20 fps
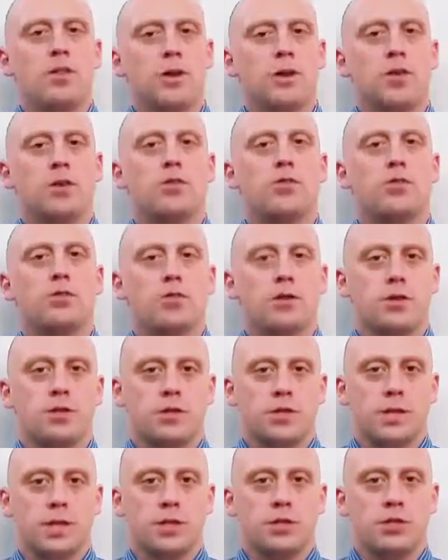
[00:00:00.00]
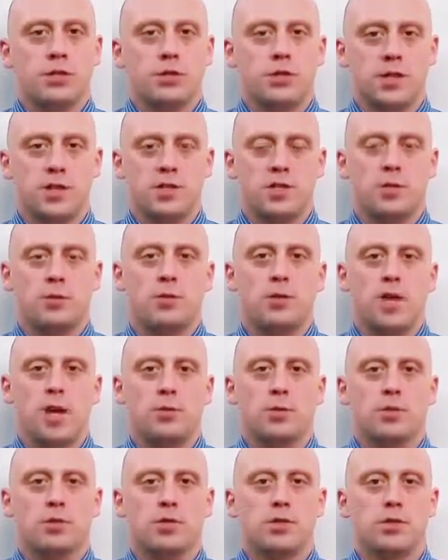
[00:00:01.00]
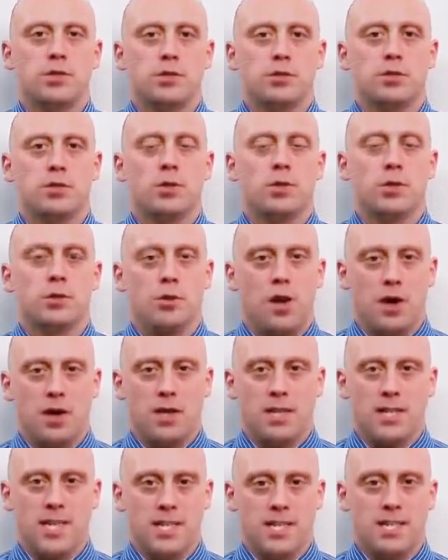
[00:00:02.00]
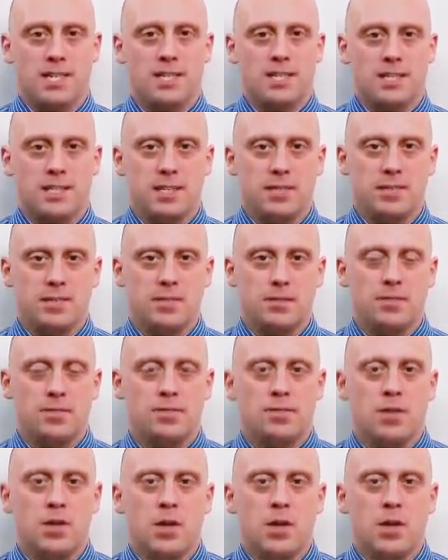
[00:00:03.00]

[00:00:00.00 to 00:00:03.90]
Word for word: There are three things you need to be able to do in chronic kidney disease.